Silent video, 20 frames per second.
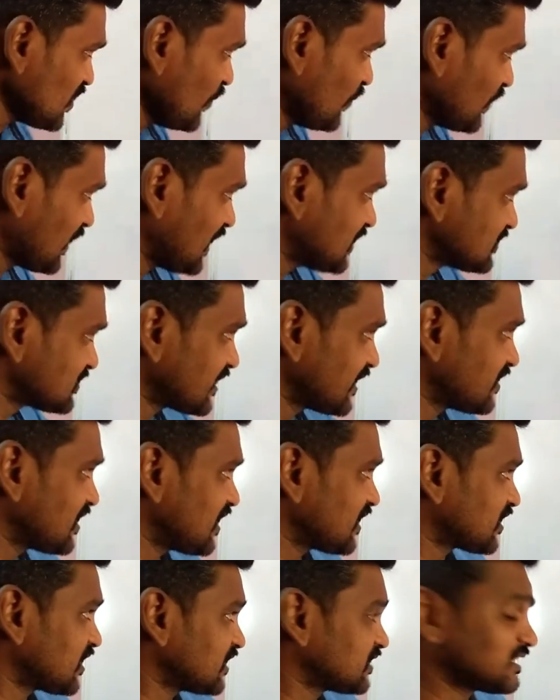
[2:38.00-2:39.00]
you can see
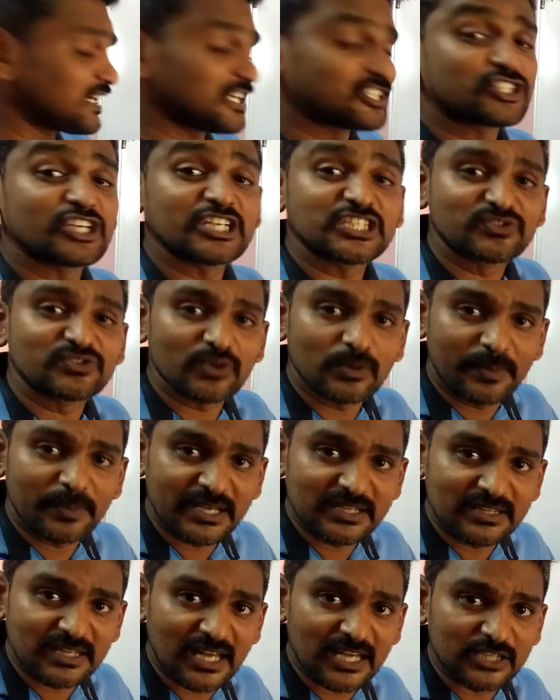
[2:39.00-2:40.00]
that the tracheids will
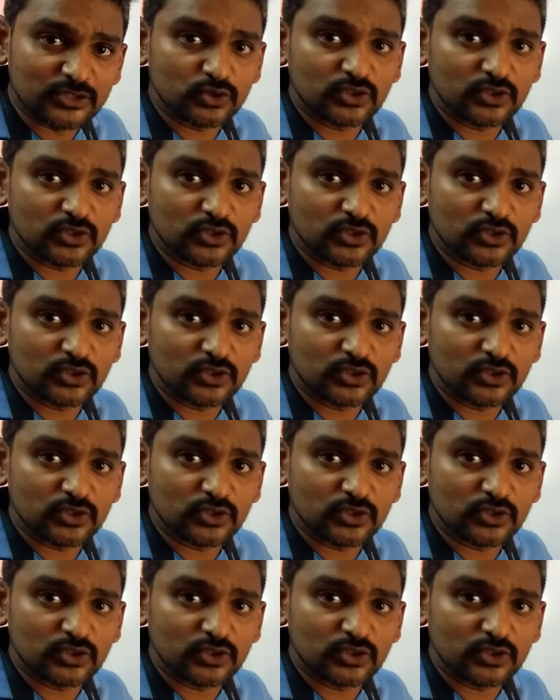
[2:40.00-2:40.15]
be there.